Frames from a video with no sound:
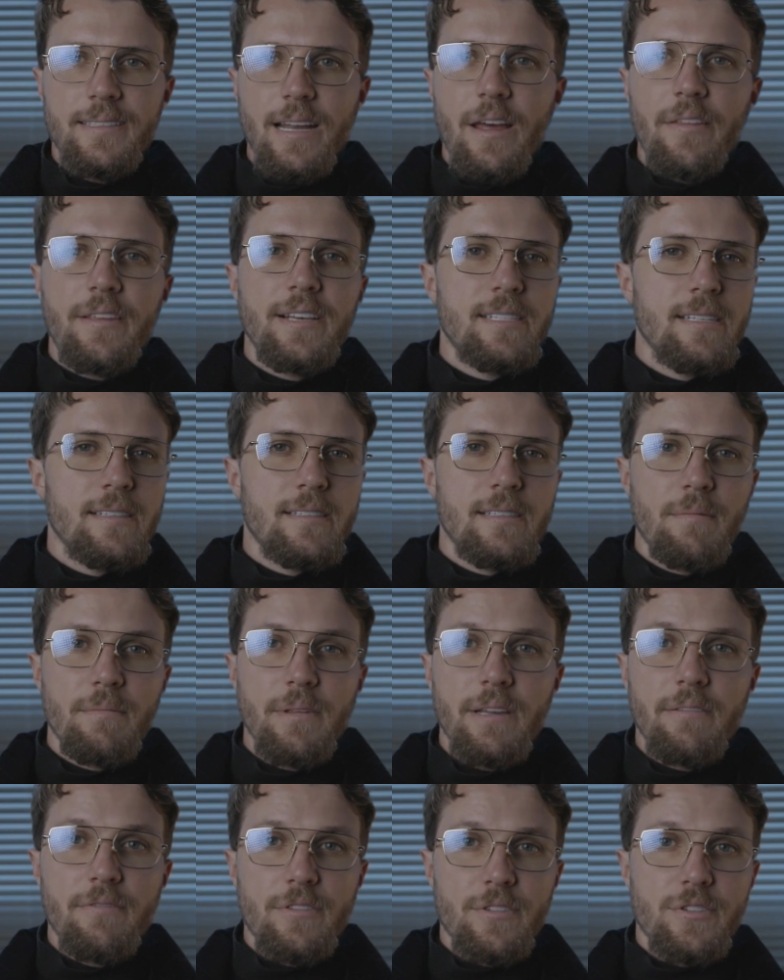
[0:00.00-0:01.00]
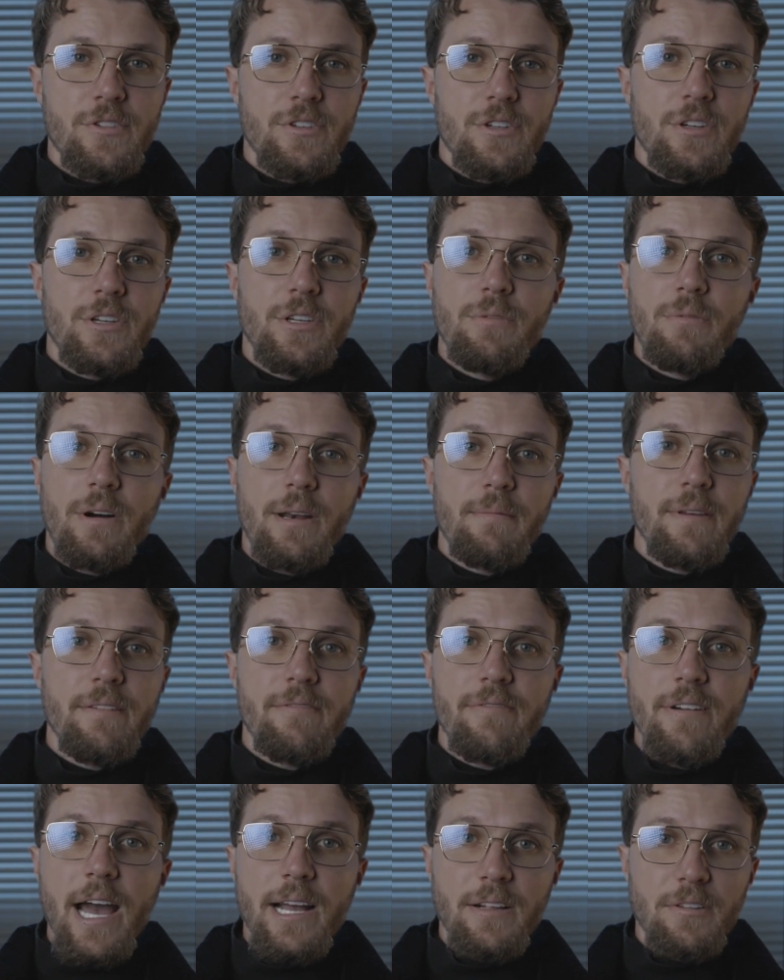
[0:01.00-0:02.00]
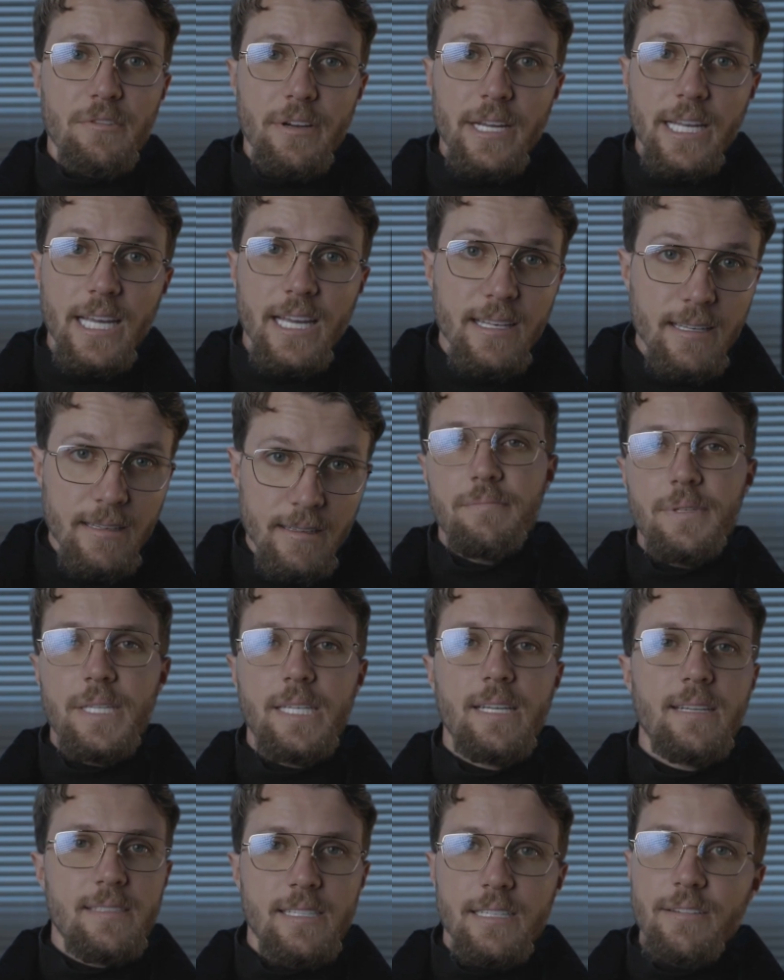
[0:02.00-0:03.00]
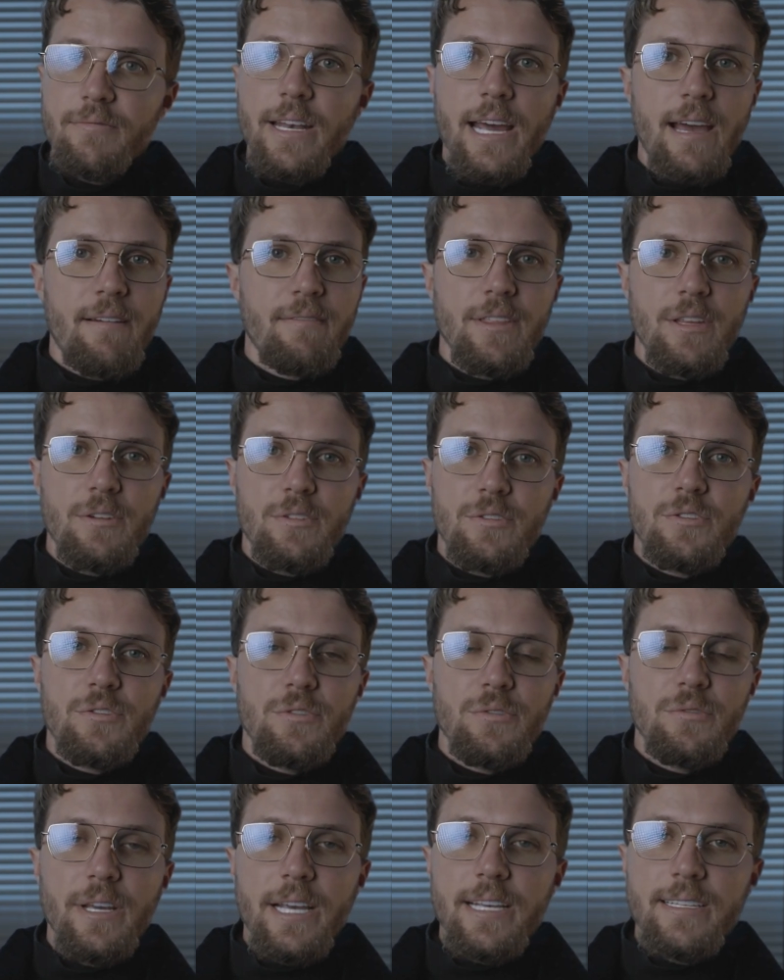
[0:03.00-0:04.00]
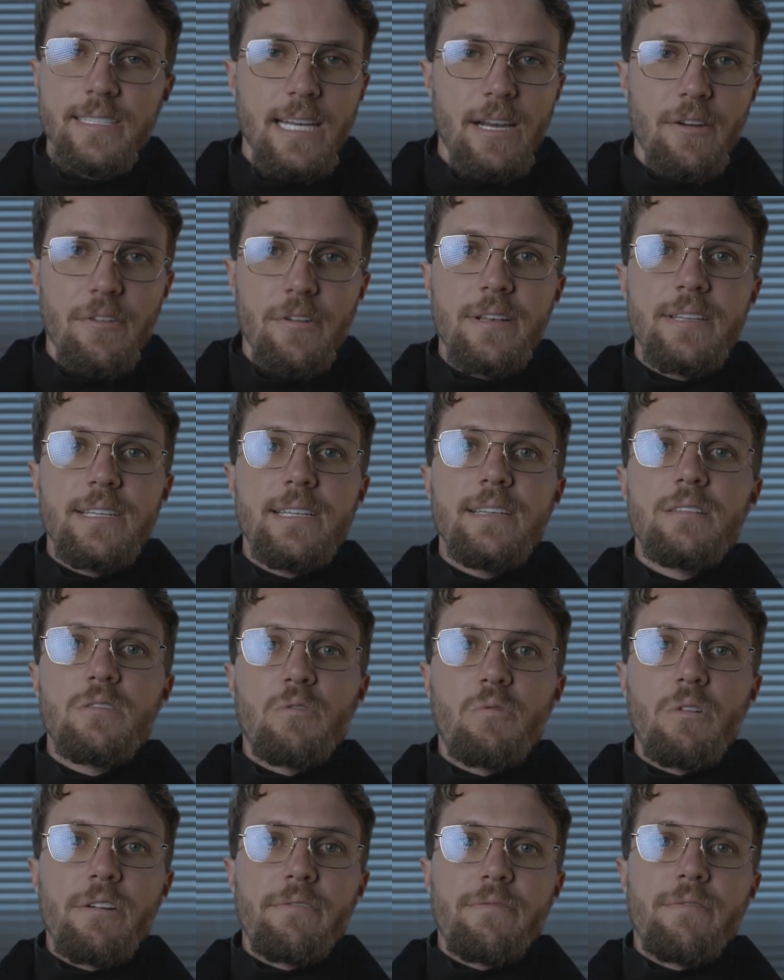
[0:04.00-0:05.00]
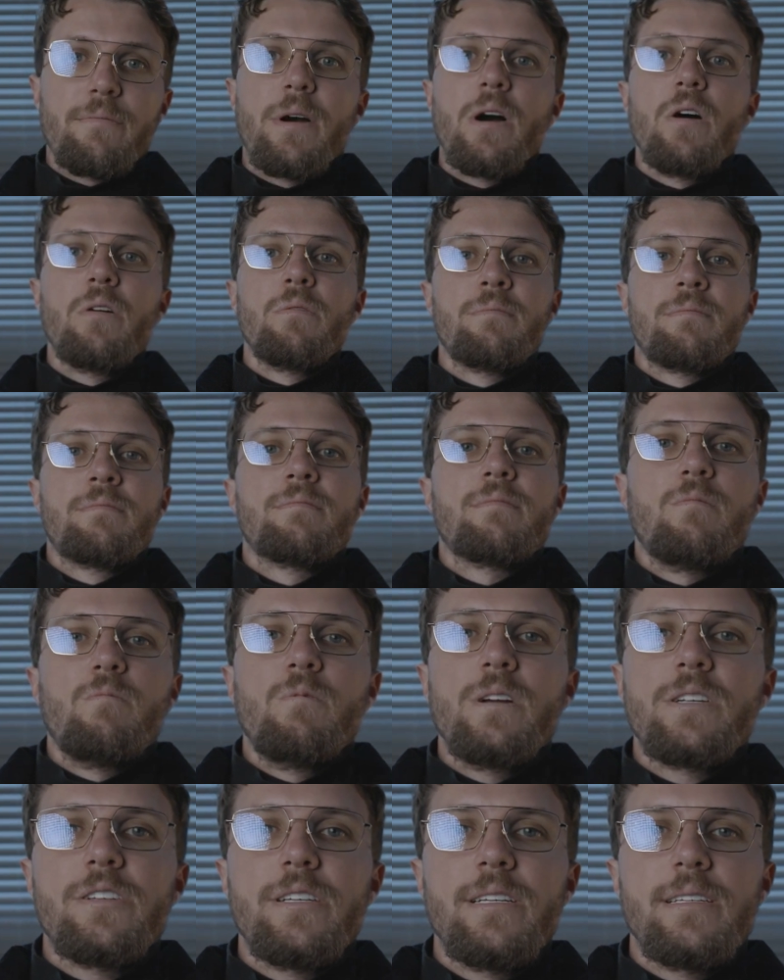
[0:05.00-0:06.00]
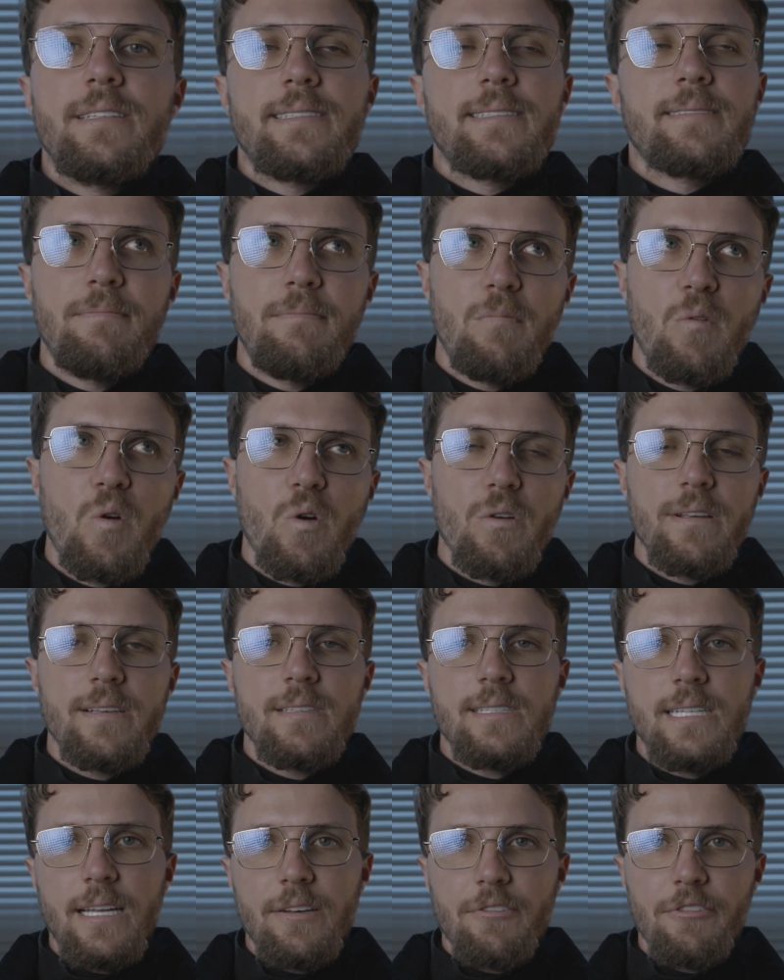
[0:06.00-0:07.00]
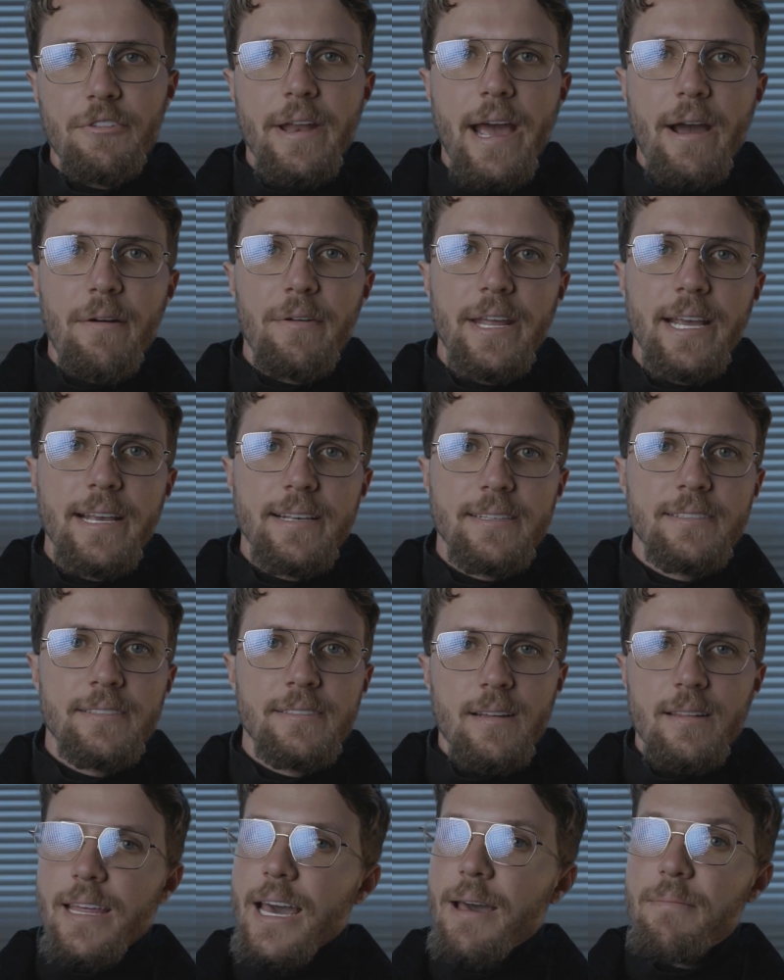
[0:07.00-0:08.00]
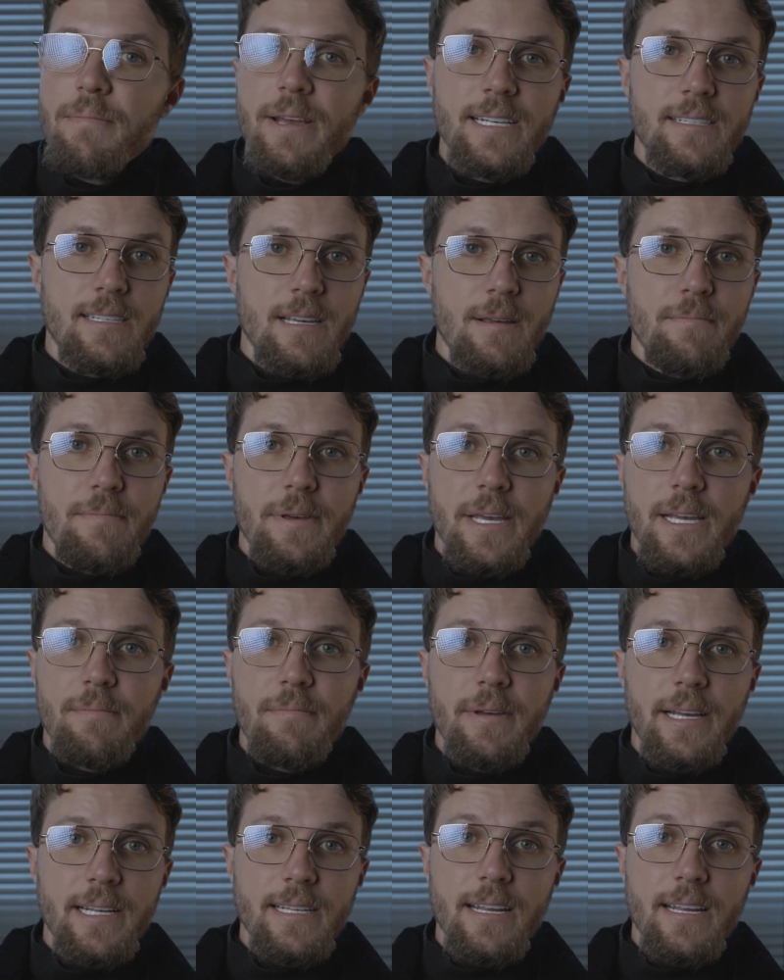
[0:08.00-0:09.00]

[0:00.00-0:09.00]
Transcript: Now, this is something for sure you want to be factoring in because even having those two days guaranteed to work from home, which is more the standard nowadays, that makes a big, big